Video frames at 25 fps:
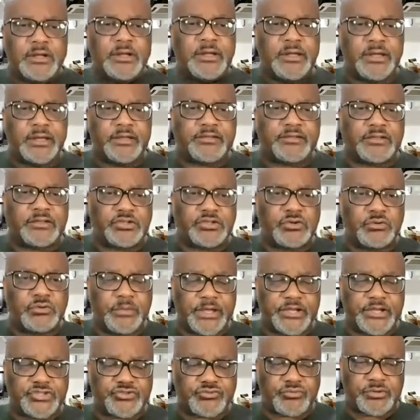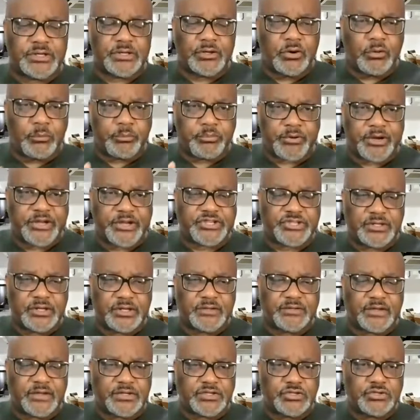it's a two-way street. Oppression
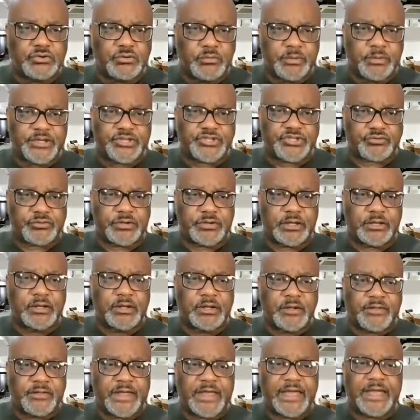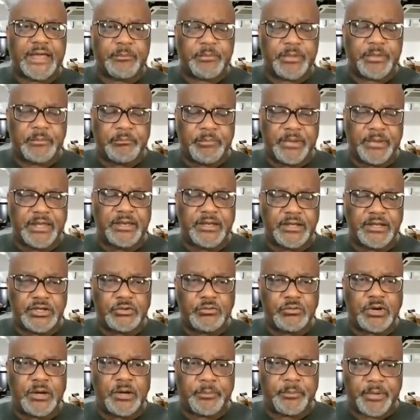is a two-way street. They have been beating
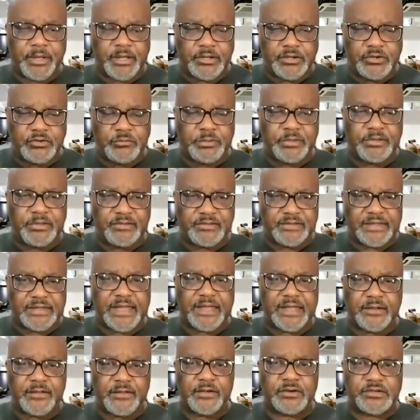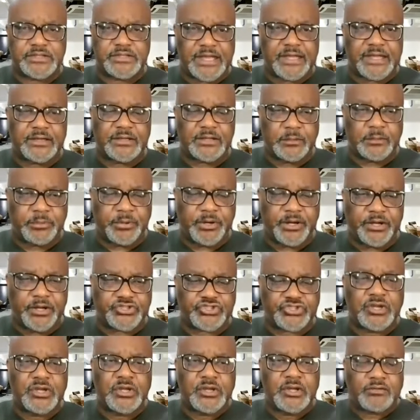you up, and you've been standing there taking the
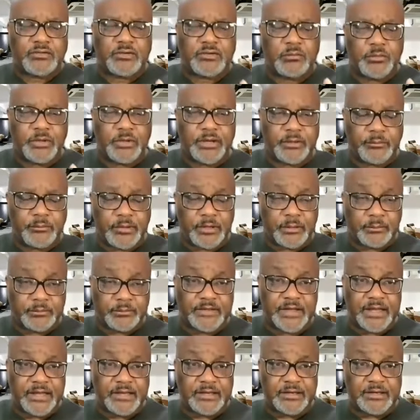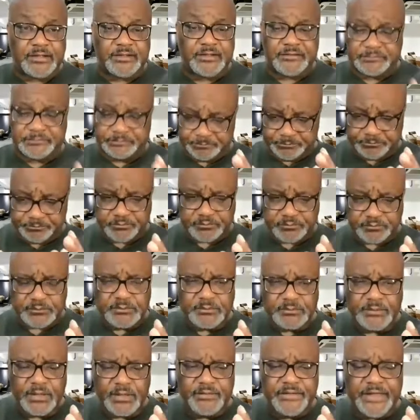punch. So what what I'm saying is
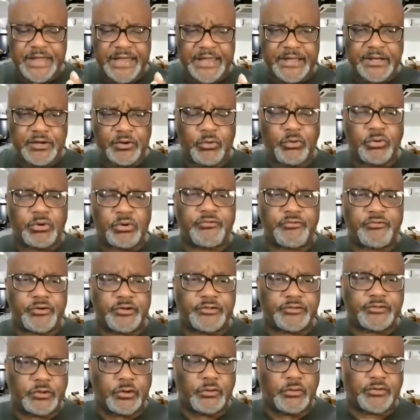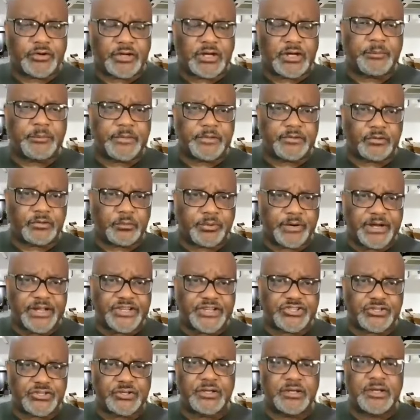that in order for us to overcome this
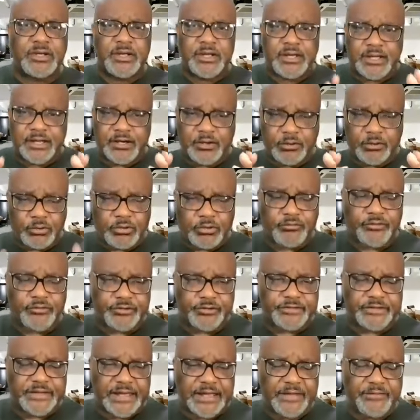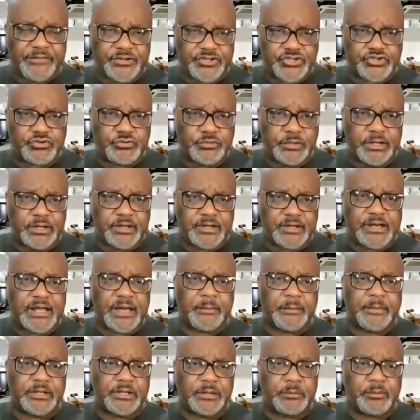oppression and in order for us to have this true
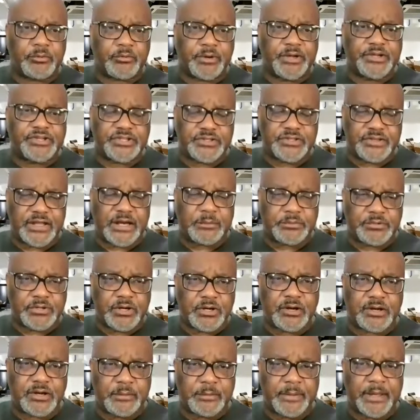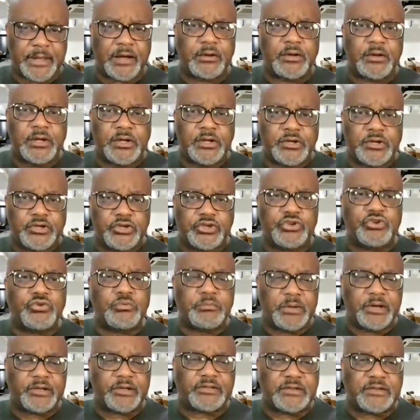economic liberation that I'm talking about, you
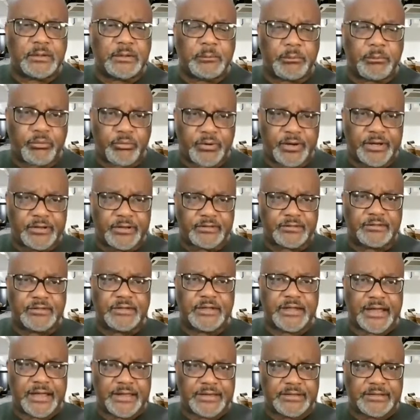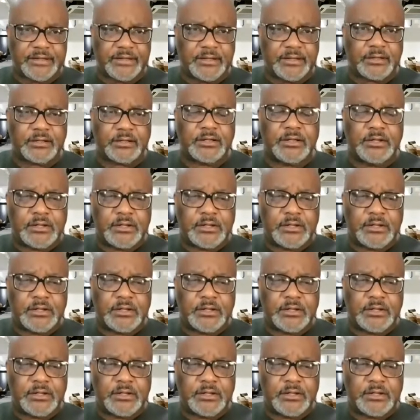must embrace the idea